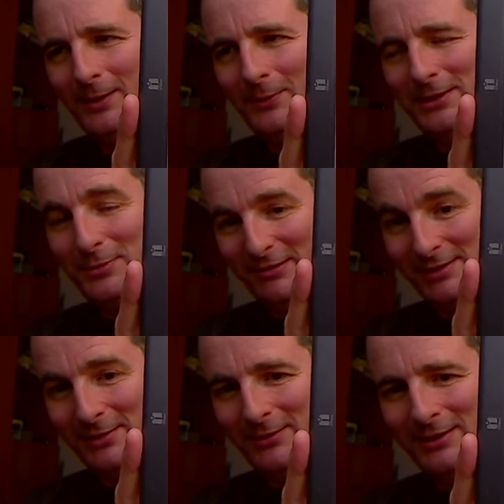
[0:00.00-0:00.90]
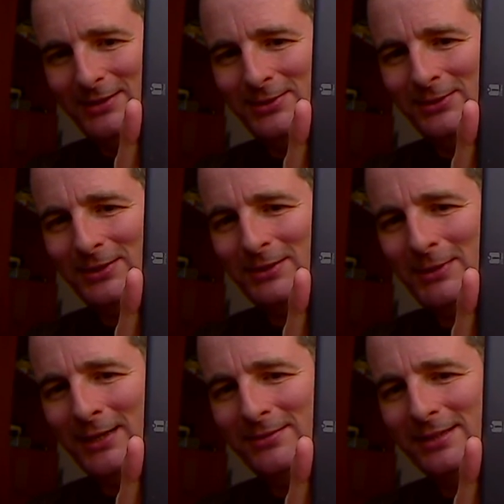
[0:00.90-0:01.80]
which we're also going to talk
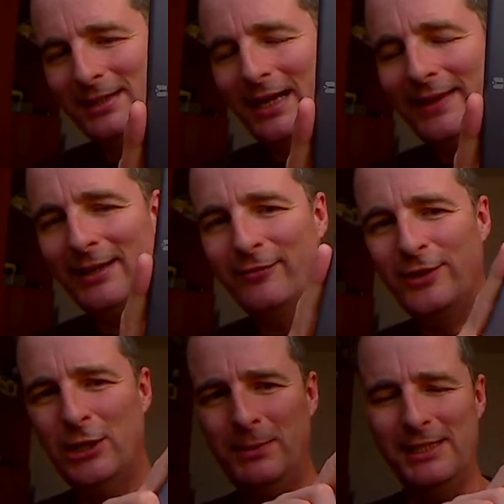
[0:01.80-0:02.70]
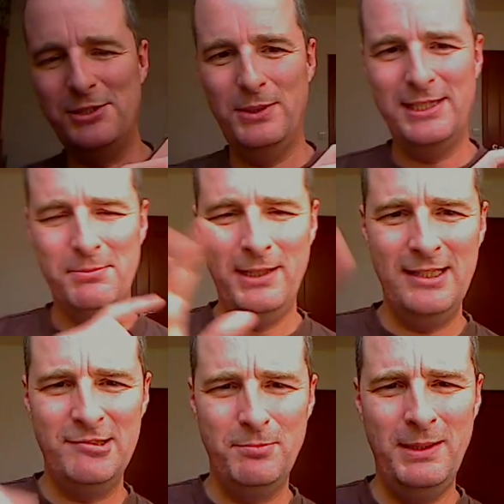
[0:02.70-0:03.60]
about, and then a verb list, which is a
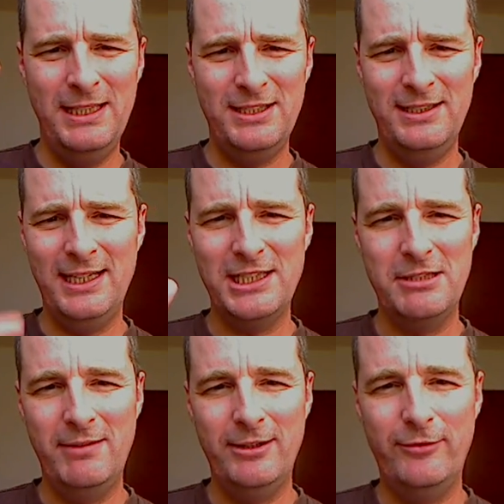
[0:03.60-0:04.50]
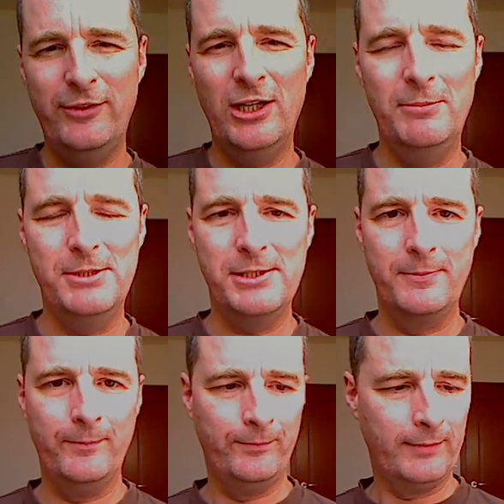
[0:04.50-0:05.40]
miniature dictionary of verbs.
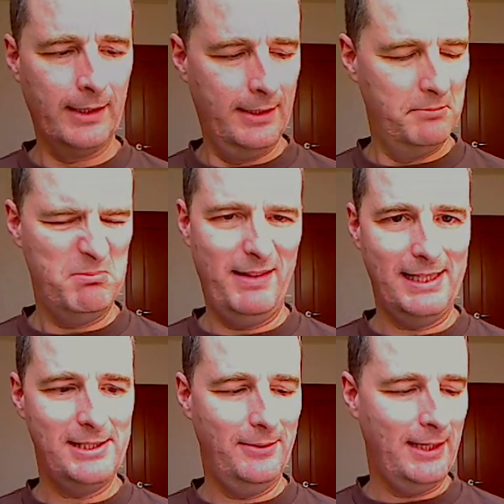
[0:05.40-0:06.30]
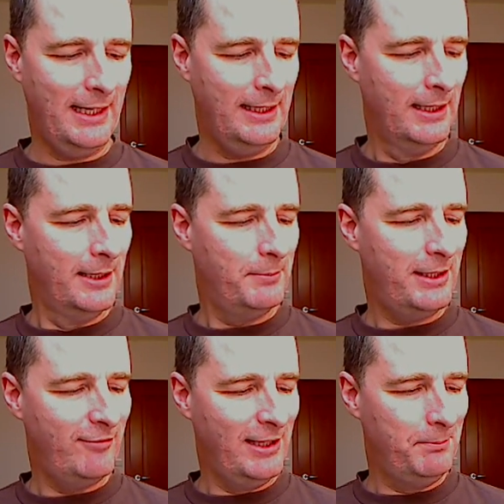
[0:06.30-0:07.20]
And that's okay. But
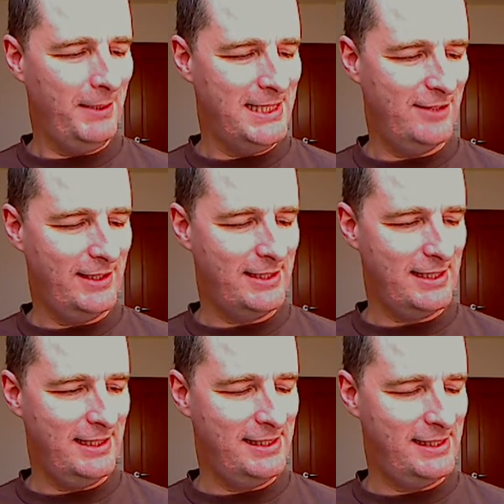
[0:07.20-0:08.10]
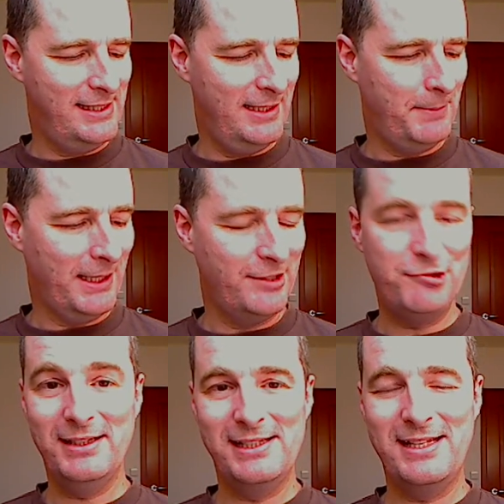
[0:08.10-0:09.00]
the real meat of it is the pattern
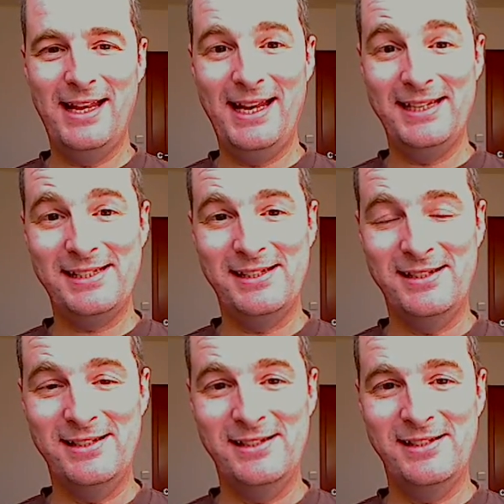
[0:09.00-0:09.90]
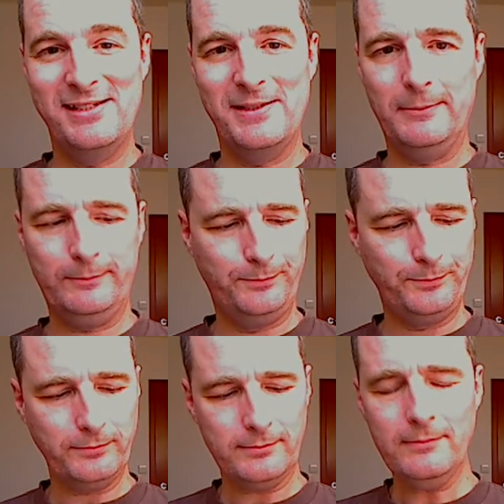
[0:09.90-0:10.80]
drills and the lessons.
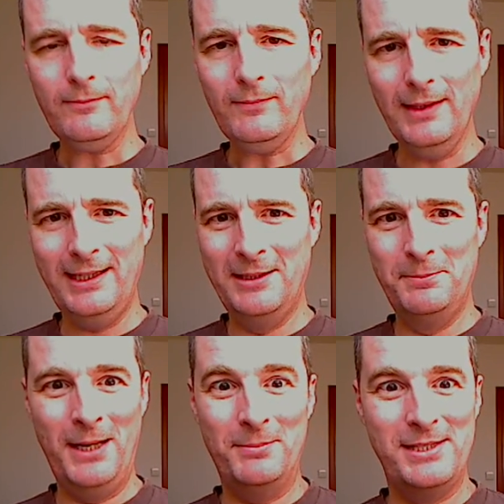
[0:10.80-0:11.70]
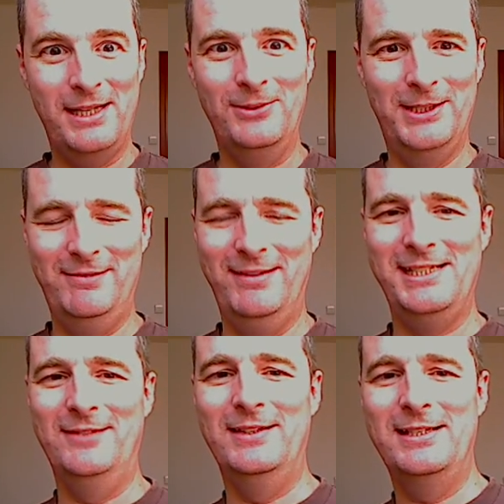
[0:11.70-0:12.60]
You can perhaps ignore the
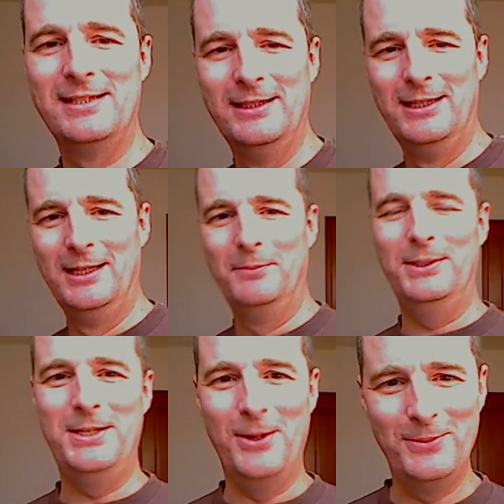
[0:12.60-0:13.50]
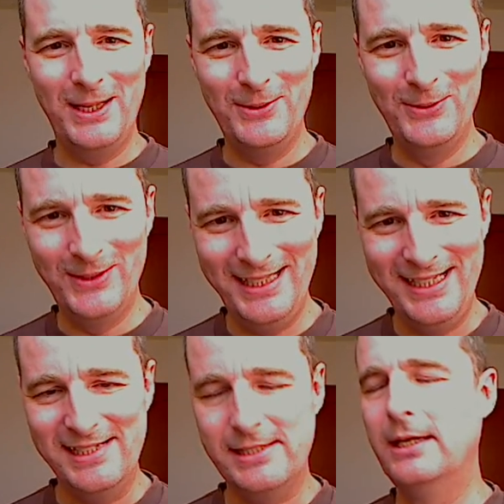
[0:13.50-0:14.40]
rest of it, but don't ignore
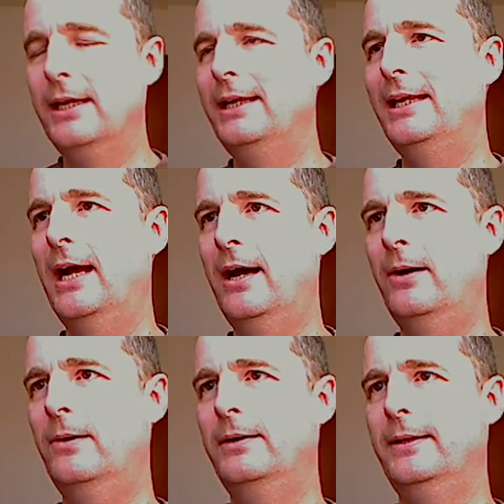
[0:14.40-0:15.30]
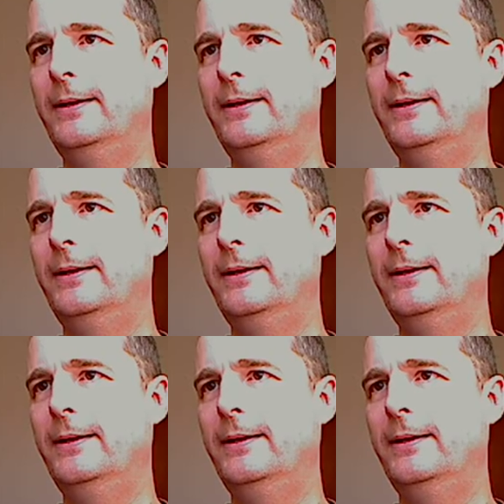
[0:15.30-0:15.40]
these. Now,